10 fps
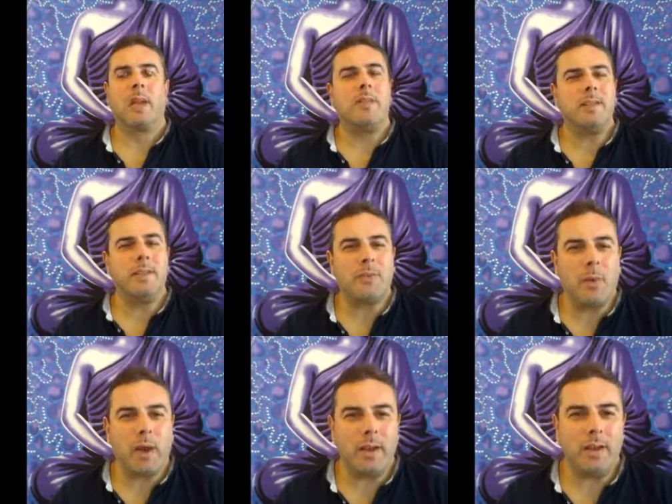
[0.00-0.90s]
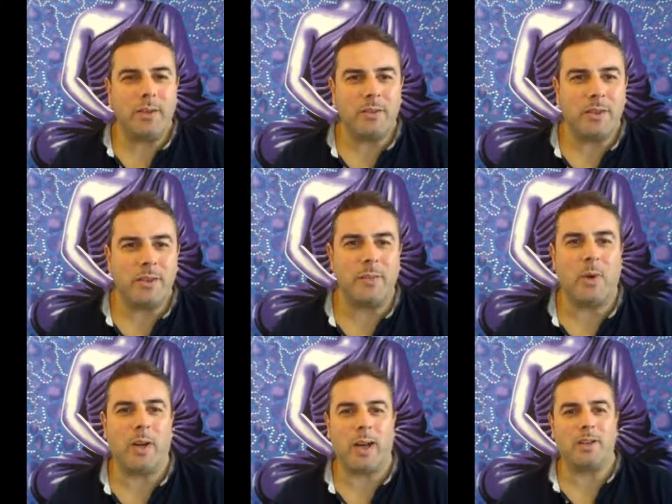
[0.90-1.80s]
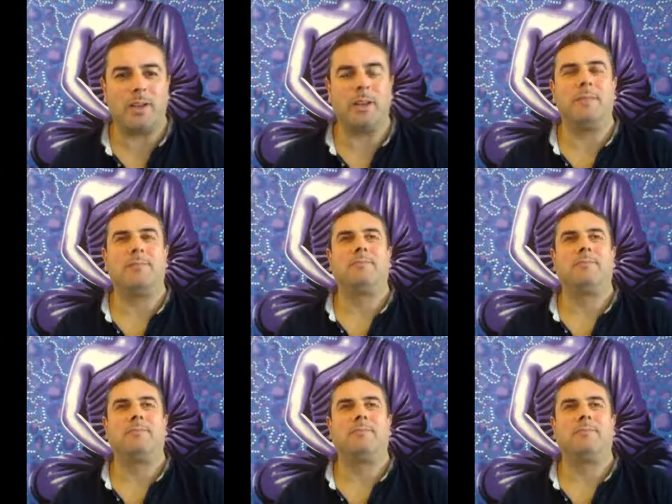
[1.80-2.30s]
This is quite an interesting one, actually.